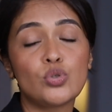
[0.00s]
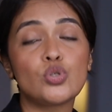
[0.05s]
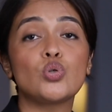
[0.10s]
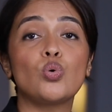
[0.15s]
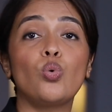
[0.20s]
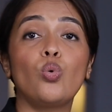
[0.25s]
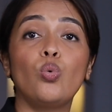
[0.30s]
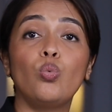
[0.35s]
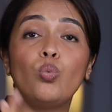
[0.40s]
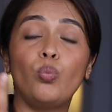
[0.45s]

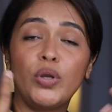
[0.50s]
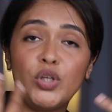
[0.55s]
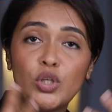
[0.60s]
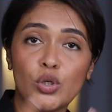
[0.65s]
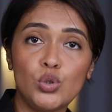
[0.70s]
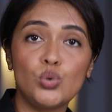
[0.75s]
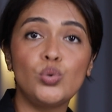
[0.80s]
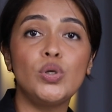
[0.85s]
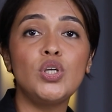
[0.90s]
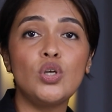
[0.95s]
So when you're
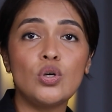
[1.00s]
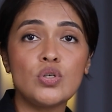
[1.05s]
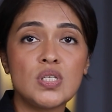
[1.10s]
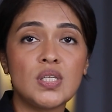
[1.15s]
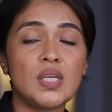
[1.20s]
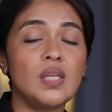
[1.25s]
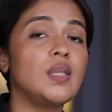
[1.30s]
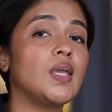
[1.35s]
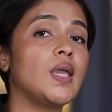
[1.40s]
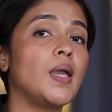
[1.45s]
doing your
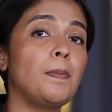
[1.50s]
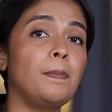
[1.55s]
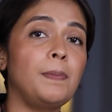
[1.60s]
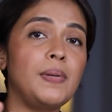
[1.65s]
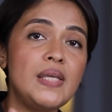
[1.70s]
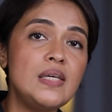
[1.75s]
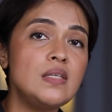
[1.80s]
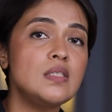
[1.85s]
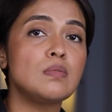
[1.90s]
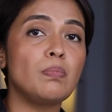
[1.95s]
skincare,
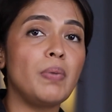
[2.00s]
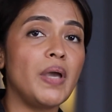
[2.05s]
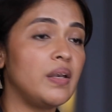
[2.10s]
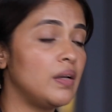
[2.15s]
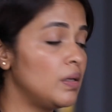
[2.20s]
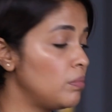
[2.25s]
please bear